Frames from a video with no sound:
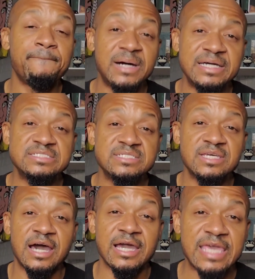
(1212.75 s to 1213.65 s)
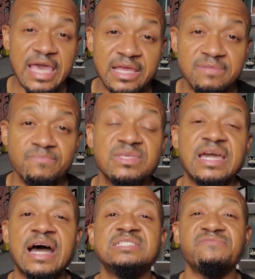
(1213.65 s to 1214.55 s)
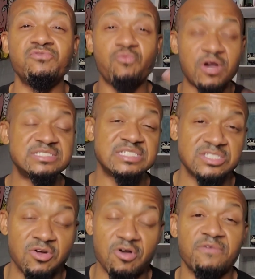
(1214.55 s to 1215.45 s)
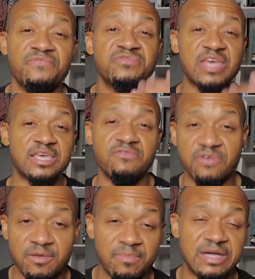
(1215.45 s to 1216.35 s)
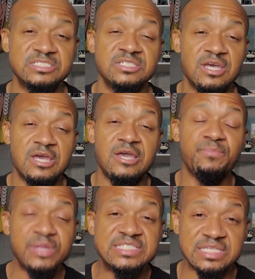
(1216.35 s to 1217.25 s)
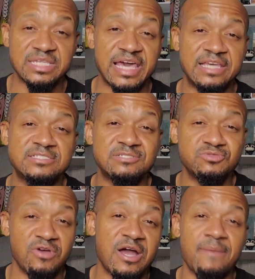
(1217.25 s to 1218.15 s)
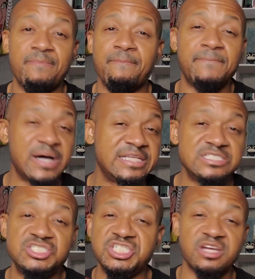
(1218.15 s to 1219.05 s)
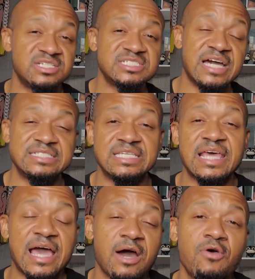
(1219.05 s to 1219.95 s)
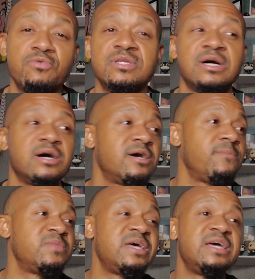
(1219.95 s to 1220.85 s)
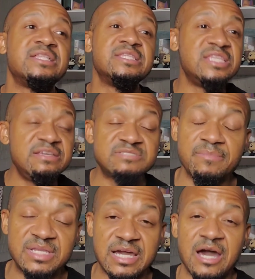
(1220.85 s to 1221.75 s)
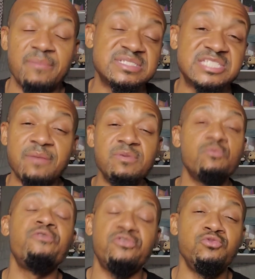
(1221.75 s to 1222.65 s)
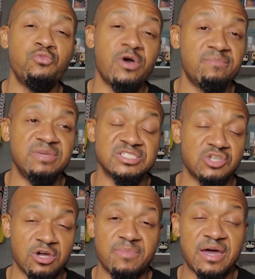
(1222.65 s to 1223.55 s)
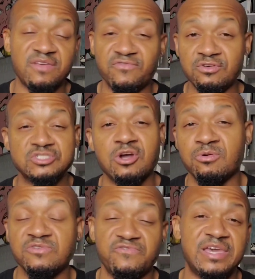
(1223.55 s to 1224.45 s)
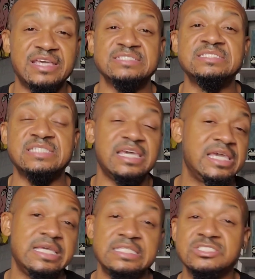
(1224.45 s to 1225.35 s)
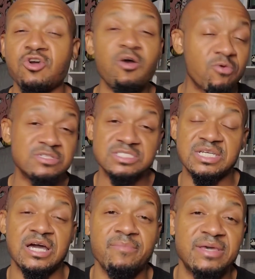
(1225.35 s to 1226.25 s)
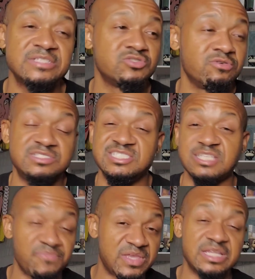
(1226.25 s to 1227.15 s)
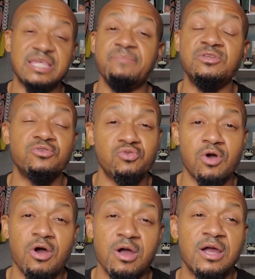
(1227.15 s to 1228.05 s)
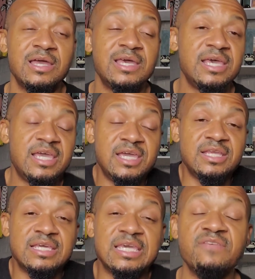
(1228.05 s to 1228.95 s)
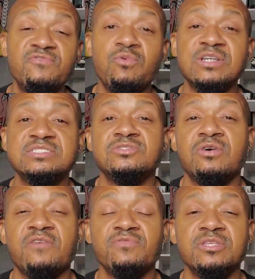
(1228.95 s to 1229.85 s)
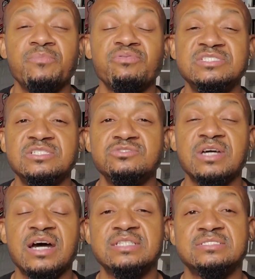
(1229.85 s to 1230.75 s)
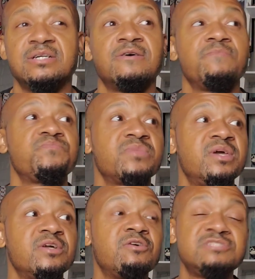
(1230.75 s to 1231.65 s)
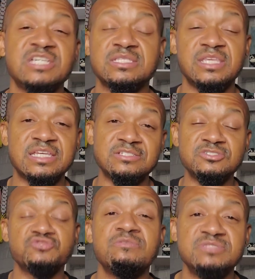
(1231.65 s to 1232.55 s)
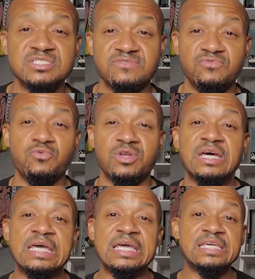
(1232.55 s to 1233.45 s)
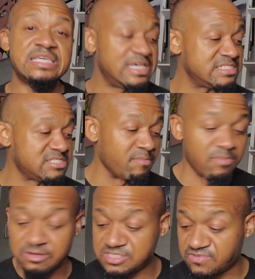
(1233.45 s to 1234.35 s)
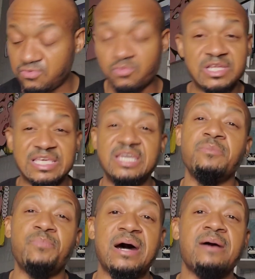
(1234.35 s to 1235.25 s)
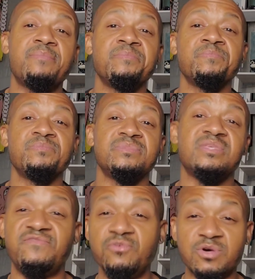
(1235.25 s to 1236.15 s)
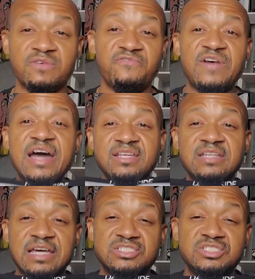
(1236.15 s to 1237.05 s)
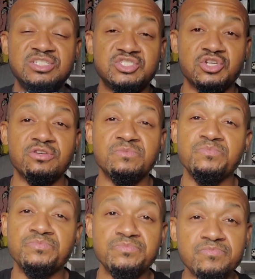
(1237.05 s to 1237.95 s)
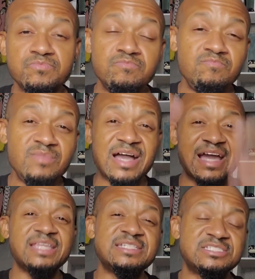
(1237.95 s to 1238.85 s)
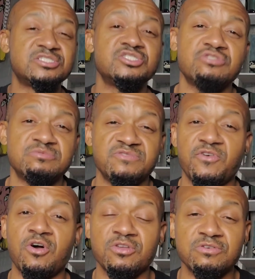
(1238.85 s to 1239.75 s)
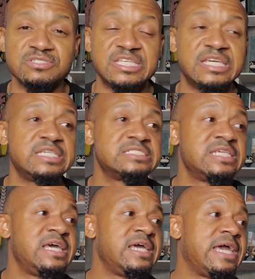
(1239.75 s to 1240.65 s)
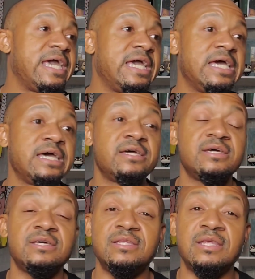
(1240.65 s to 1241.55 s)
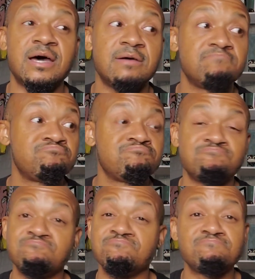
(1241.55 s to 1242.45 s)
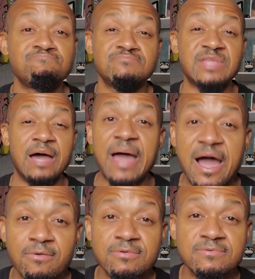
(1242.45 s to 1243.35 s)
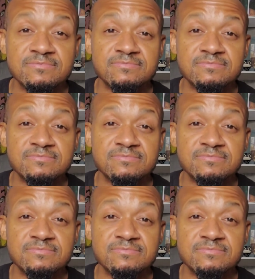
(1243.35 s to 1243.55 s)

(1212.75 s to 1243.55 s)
But again, guys, if you watched this long, thank you very much please like, subscribe, button, share this content out. Um, leave some in the comments. Tell me what you want me to talk about. If you're a Star Wars fan, say Star Wars in the comments or something to let me know you are. And again, if you watch this long, I really appreciate you guys. Um, go check the link in the descriptions if you want to get some merch, if you want to get a pop, if you want to find a nice t-shirt. I got links in the description for all of those things. And I'm out.